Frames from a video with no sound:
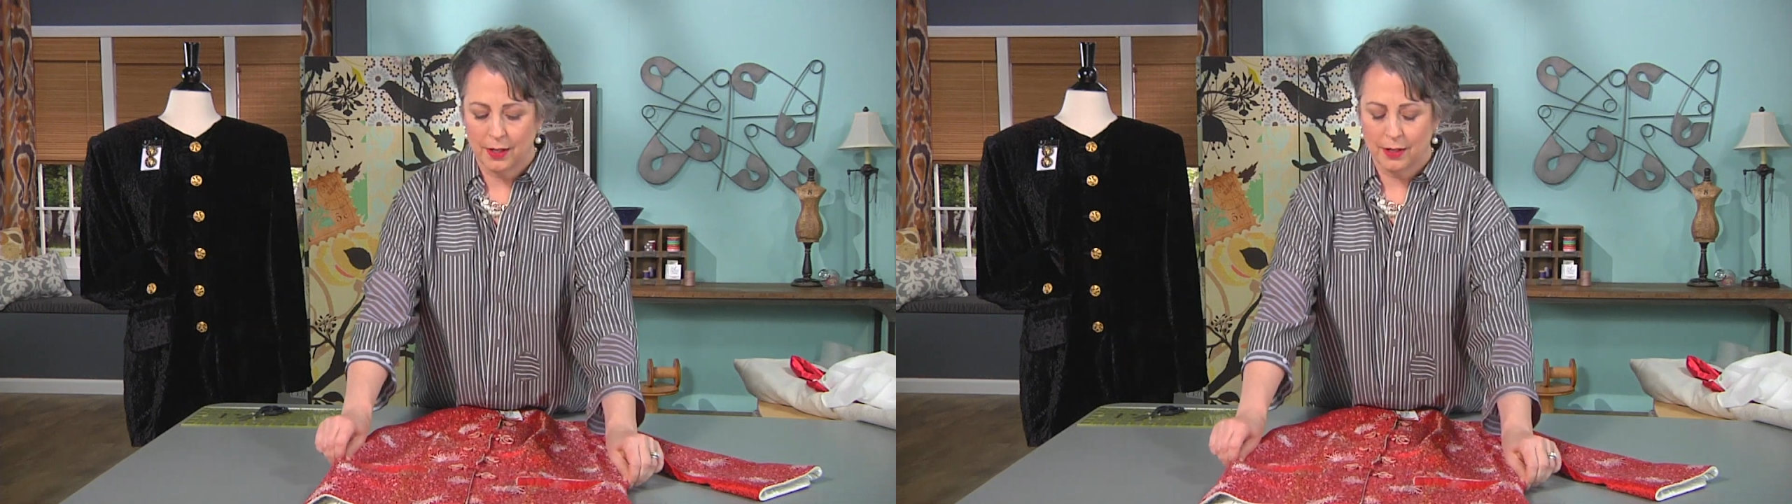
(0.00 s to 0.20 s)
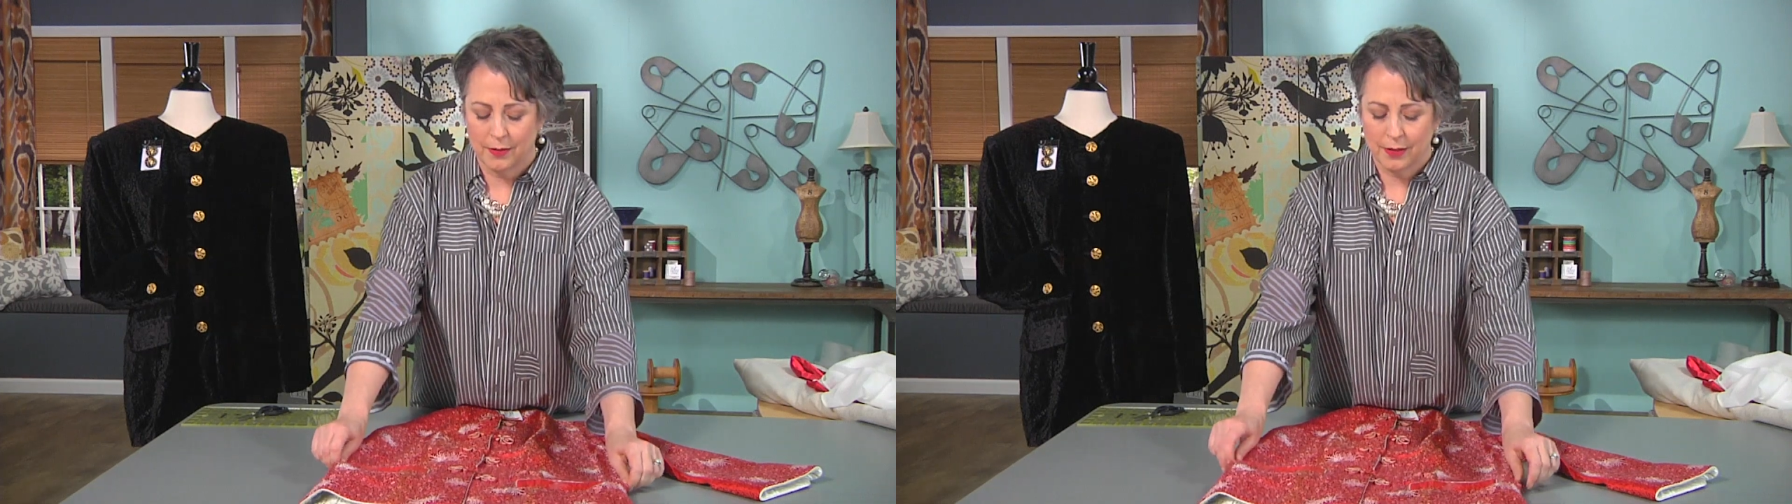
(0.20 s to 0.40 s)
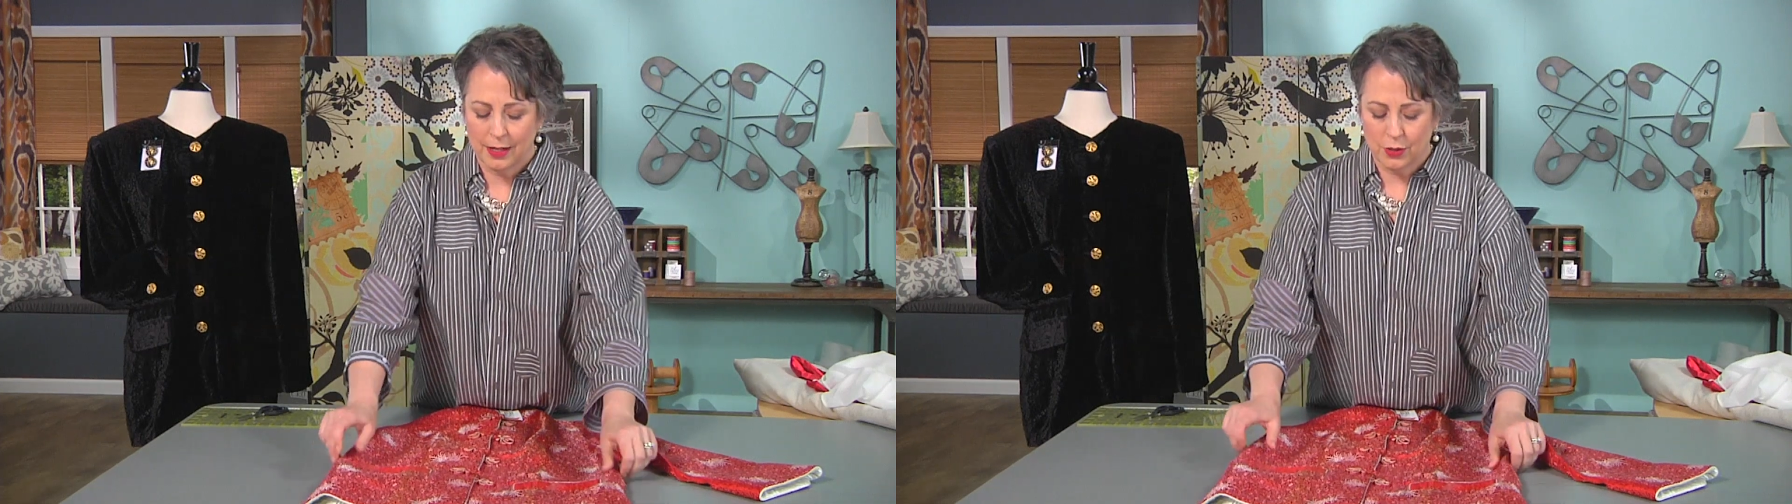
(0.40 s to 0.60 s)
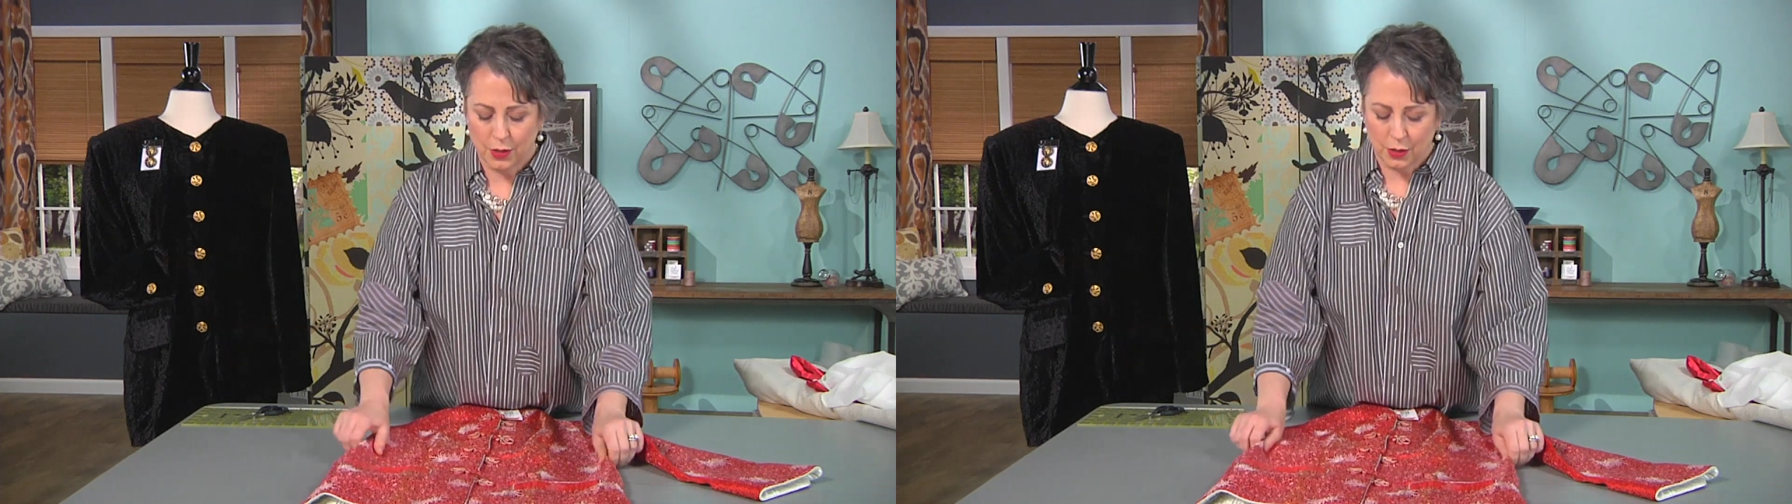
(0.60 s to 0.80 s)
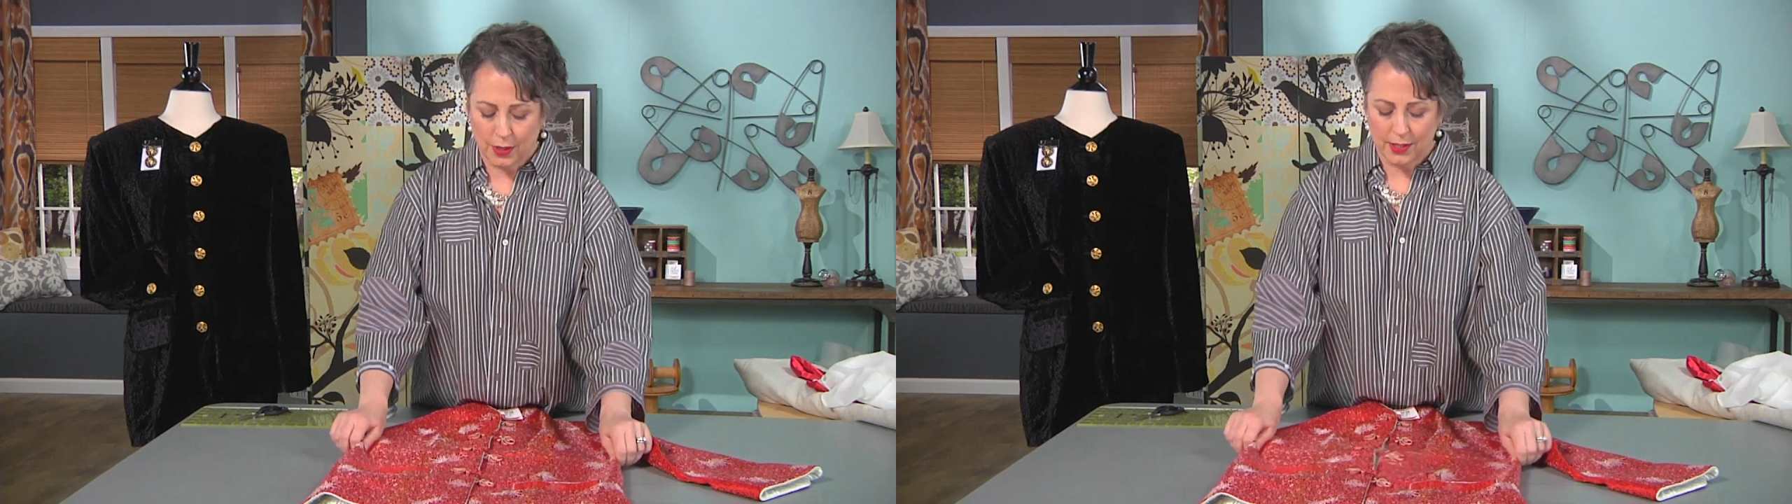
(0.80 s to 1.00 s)
and
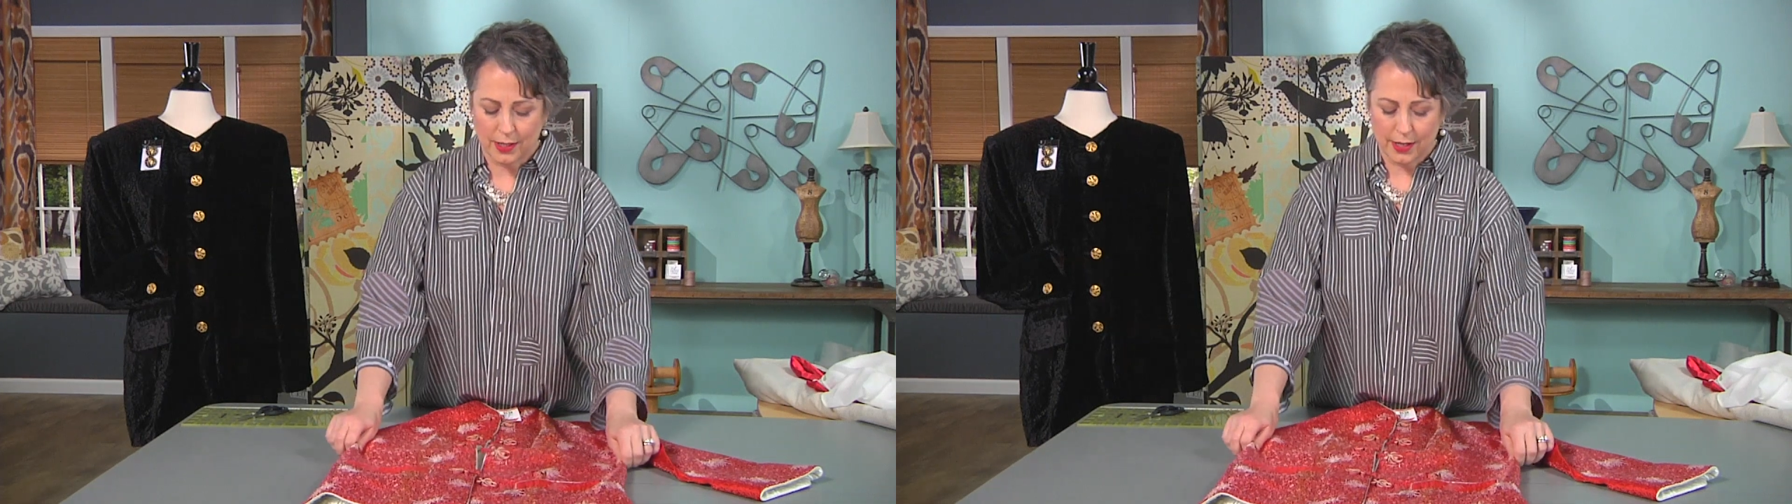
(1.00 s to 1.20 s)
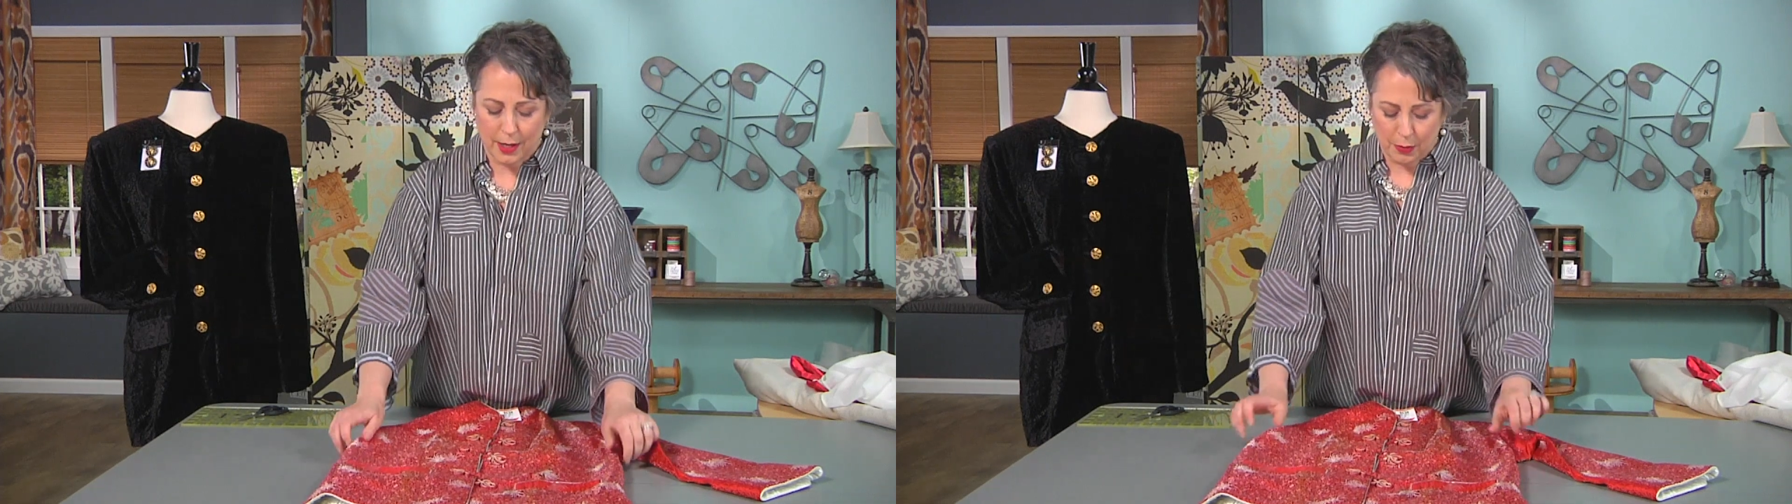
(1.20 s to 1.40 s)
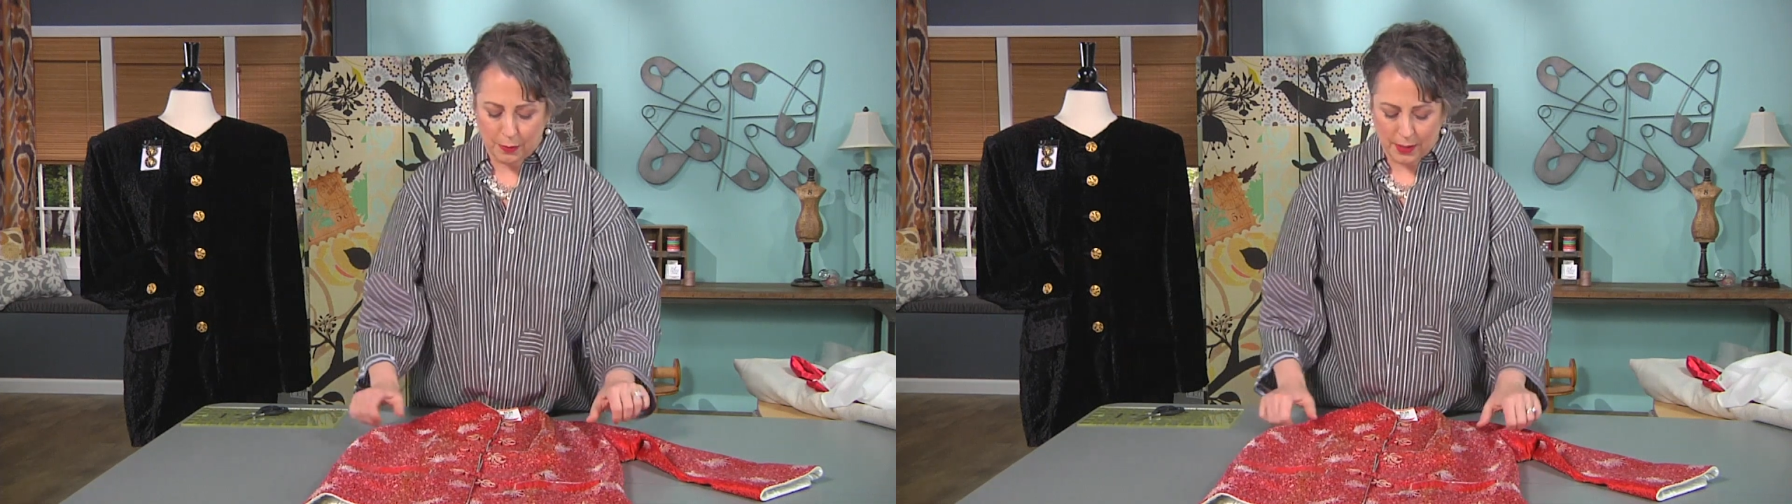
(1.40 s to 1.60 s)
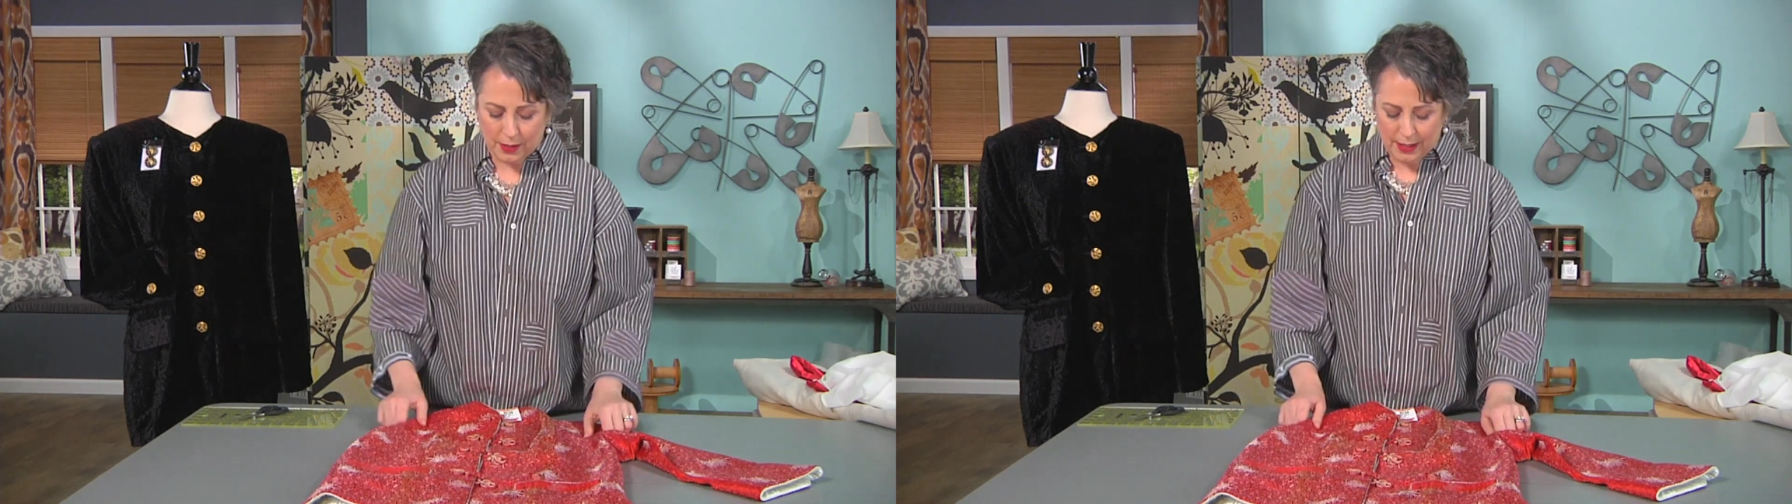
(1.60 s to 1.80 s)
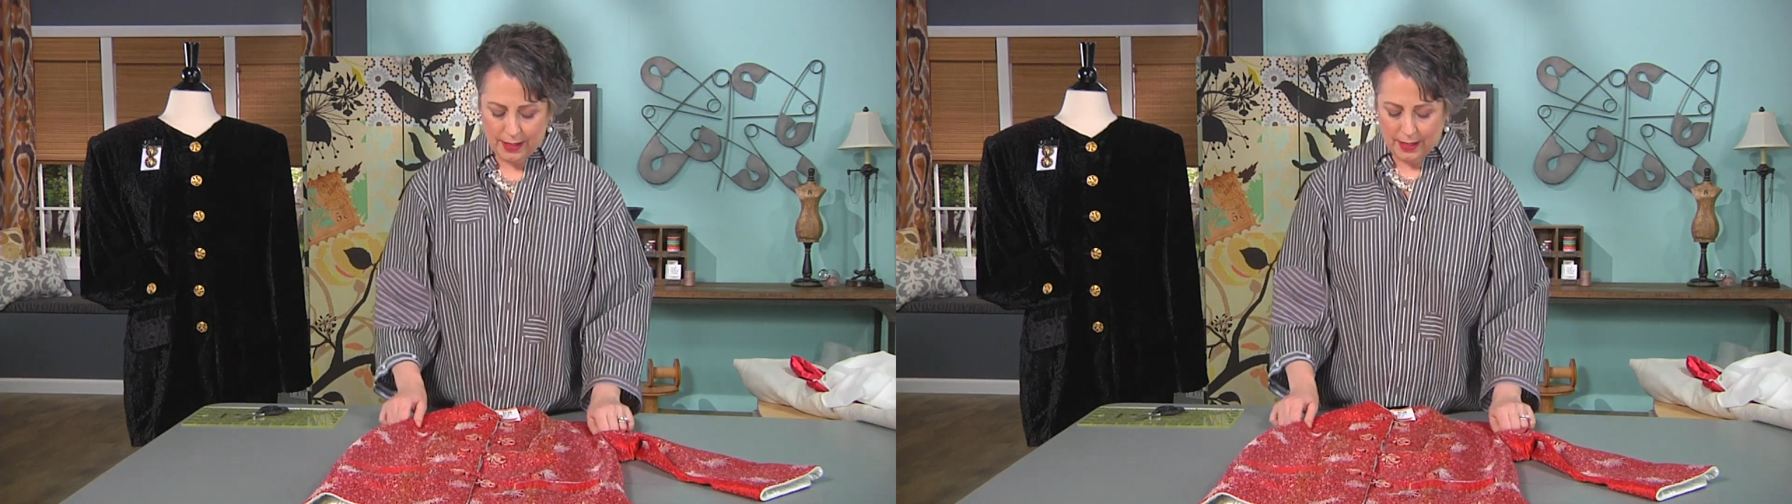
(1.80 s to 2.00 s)
just dresses it up a bit.